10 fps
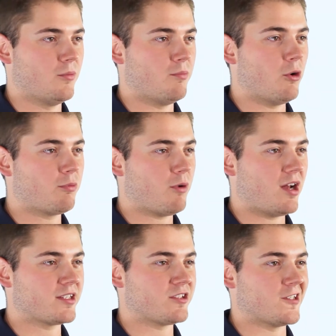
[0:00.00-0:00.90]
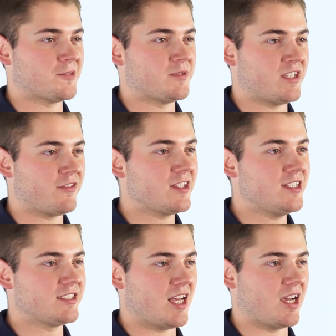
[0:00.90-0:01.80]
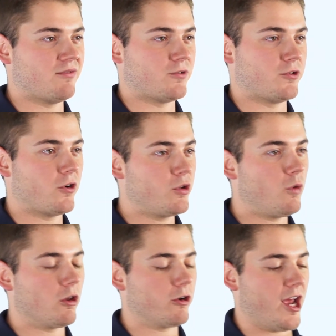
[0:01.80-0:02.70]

Both products are specifically designed for dirty water